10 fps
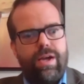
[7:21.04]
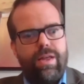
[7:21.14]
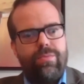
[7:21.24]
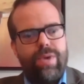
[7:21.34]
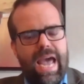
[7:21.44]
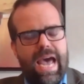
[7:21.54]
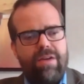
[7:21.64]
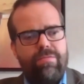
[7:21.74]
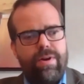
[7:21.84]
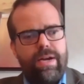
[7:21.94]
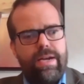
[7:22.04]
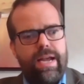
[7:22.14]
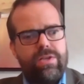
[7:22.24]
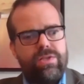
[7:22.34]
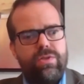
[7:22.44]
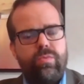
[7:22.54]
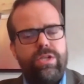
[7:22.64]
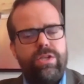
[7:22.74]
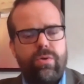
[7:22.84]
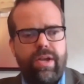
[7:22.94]
that we have right now so that we
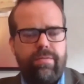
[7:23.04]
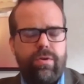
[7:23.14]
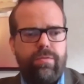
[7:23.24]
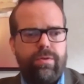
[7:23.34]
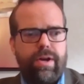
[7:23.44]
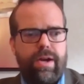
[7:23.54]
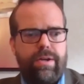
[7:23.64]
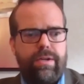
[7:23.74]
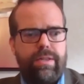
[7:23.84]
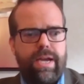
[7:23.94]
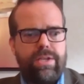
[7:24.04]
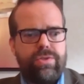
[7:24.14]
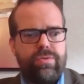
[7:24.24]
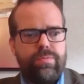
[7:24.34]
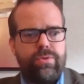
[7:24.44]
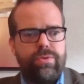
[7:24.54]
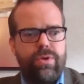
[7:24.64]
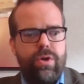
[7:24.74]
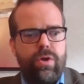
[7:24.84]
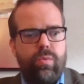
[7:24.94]
don't have overcrowded classrooms.
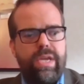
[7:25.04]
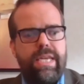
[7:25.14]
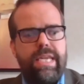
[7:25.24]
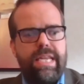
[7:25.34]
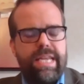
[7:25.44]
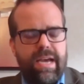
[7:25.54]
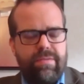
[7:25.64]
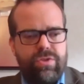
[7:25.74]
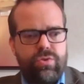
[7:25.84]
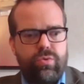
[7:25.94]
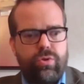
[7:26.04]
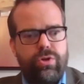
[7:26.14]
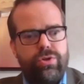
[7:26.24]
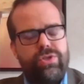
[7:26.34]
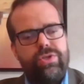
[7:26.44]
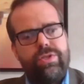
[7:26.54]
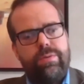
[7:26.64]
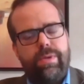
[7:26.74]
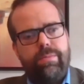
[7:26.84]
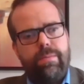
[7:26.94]
We need to have school nurses
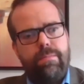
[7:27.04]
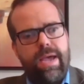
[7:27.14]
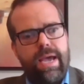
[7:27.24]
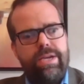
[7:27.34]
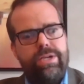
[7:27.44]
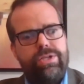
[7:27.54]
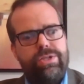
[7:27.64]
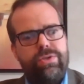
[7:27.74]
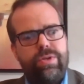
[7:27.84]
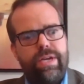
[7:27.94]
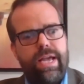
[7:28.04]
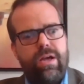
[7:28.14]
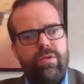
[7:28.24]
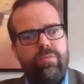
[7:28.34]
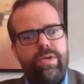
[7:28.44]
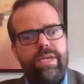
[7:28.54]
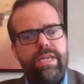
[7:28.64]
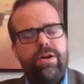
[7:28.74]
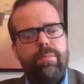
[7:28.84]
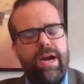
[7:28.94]
to be able to manage student health. We
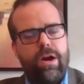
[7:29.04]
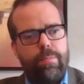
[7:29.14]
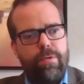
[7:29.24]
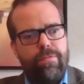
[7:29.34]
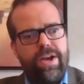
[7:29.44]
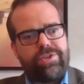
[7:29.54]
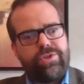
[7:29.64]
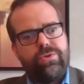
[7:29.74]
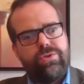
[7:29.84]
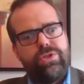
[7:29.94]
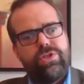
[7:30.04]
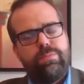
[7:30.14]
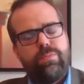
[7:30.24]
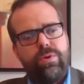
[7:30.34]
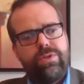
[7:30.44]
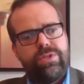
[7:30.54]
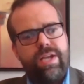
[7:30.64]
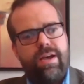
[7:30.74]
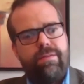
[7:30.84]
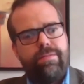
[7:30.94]
need our paraprofessionals and support
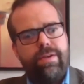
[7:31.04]
staff